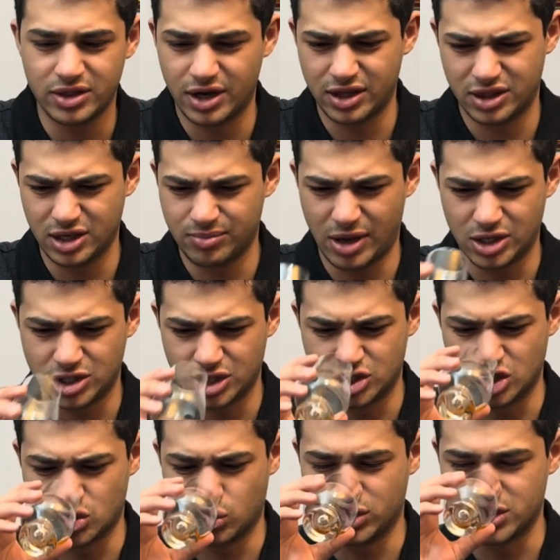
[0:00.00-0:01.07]
that I think batch 6
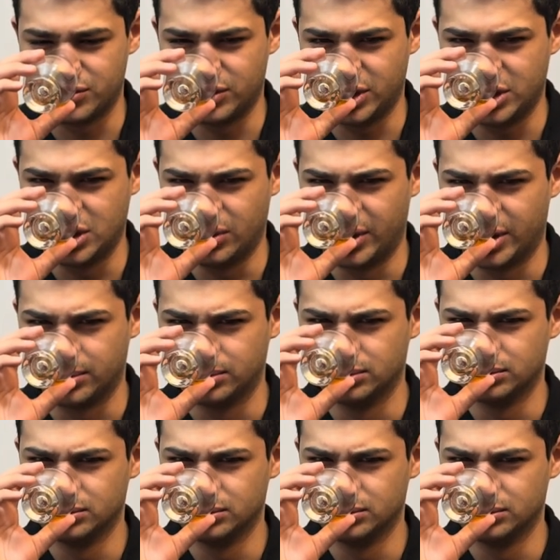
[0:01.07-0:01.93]
just wasn't really doing.